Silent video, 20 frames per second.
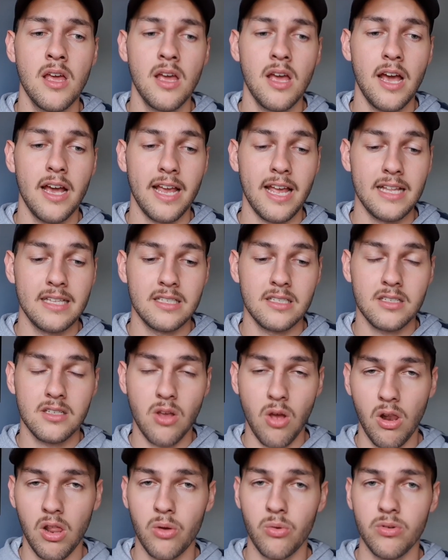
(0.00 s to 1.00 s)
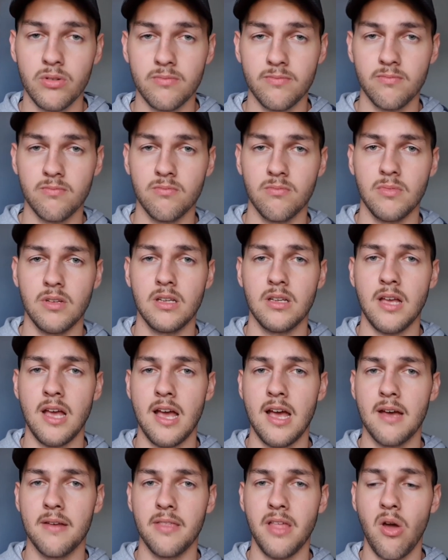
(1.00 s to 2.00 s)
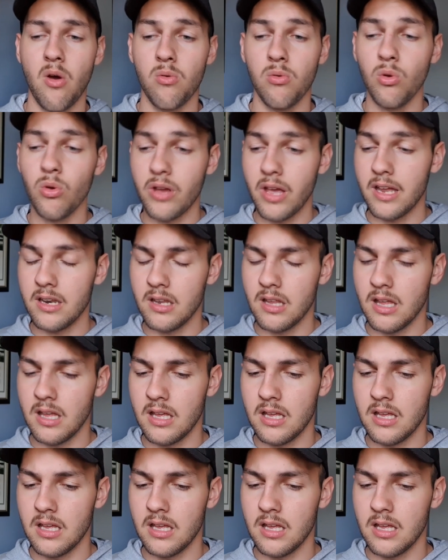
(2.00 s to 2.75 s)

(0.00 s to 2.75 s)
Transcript: against Collingwood. They'll look at